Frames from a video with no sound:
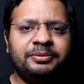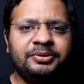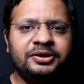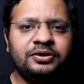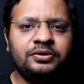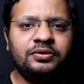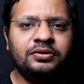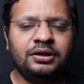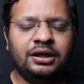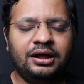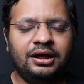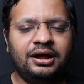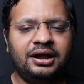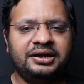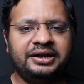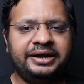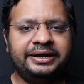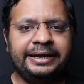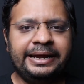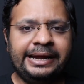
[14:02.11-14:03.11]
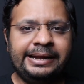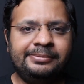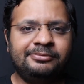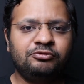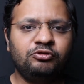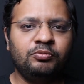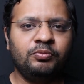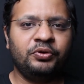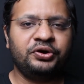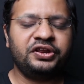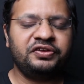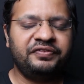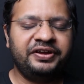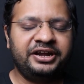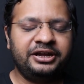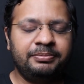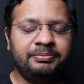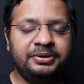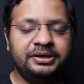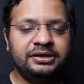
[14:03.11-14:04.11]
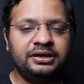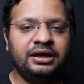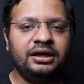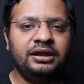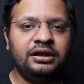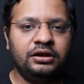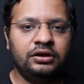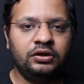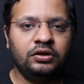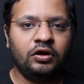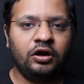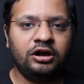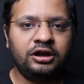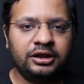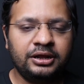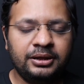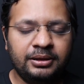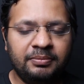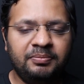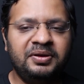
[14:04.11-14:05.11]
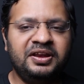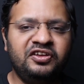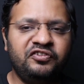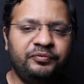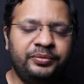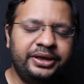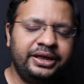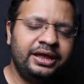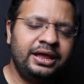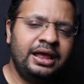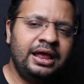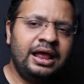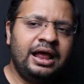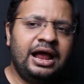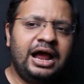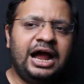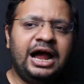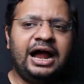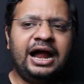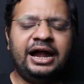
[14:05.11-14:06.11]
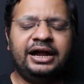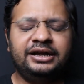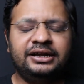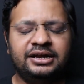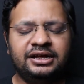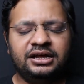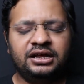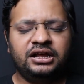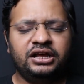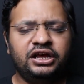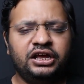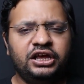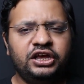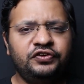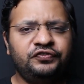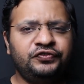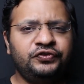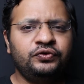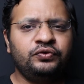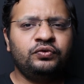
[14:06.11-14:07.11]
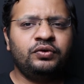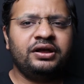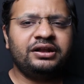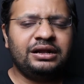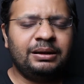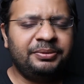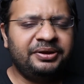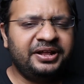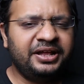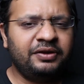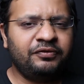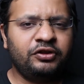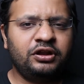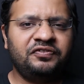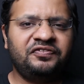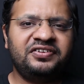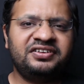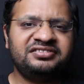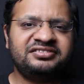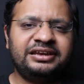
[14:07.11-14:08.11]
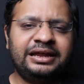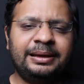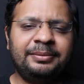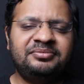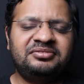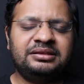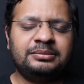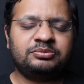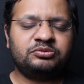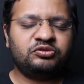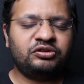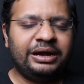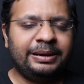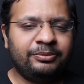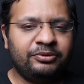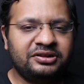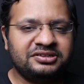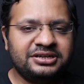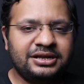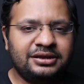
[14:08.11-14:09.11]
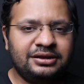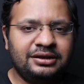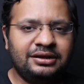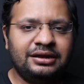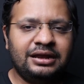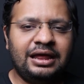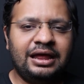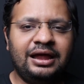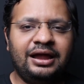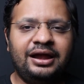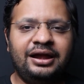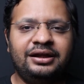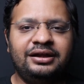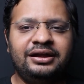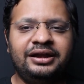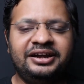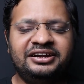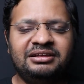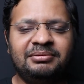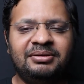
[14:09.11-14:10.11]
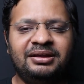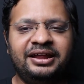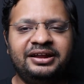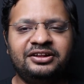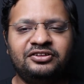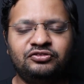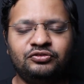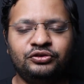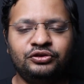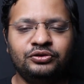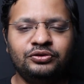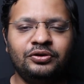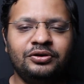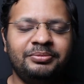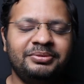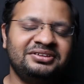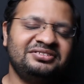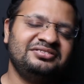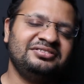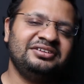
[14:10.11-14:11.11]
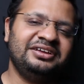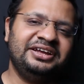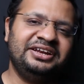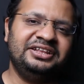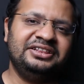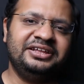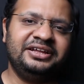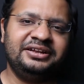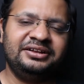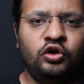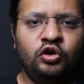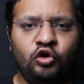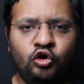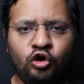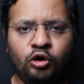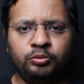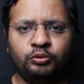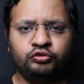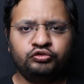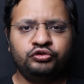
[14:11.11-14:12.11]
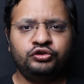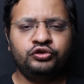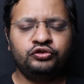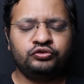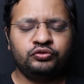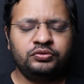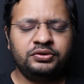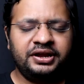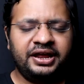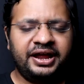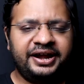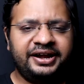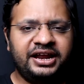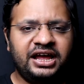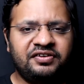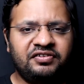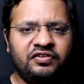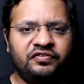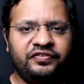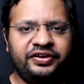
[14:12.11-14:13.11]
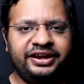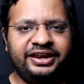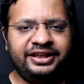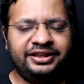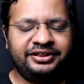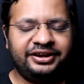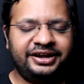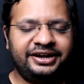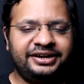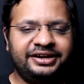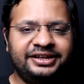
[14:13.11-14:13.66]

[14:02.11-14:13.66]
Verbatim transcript: me know. Uh, that helps to motivate me a lot, believe me. And uh, if you are coming here for the first time, subscribe to the channel and hit the bell icon so you don't miss anything. Hope to see you soon and have a very great